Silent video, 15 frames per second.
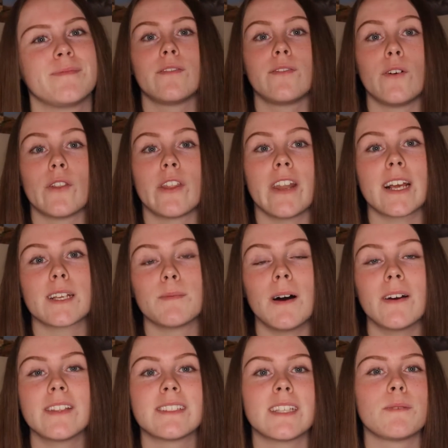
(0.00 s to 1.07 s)
For the next
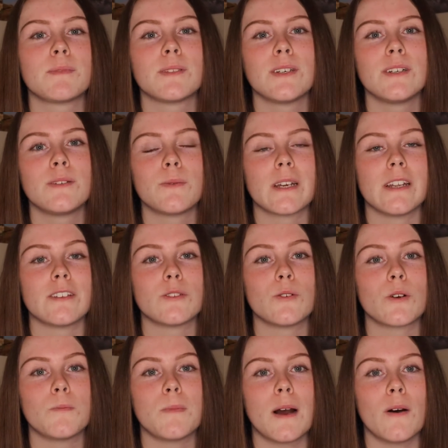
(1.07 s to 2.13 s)
part of this episode, we're going to
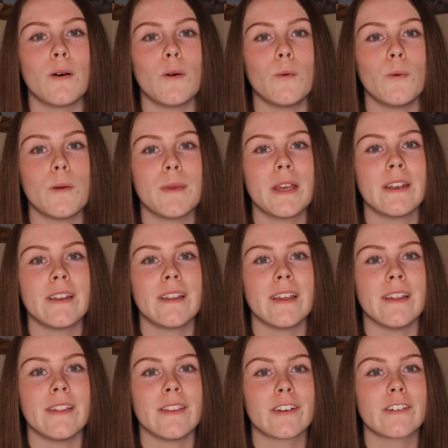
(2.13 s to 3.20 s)
talk about women
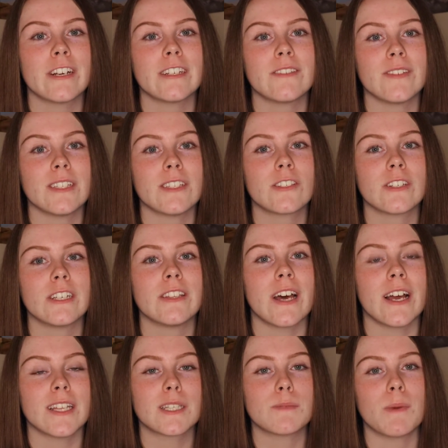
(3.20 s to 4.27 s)
in the creative industry
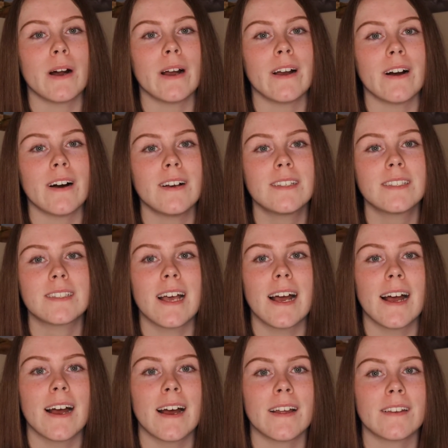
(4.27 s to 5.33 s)
that inspire us
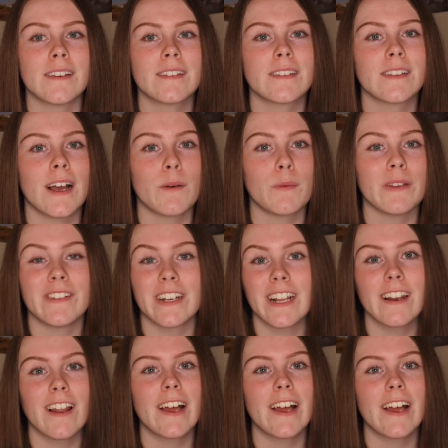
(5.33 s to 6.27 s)
and that we really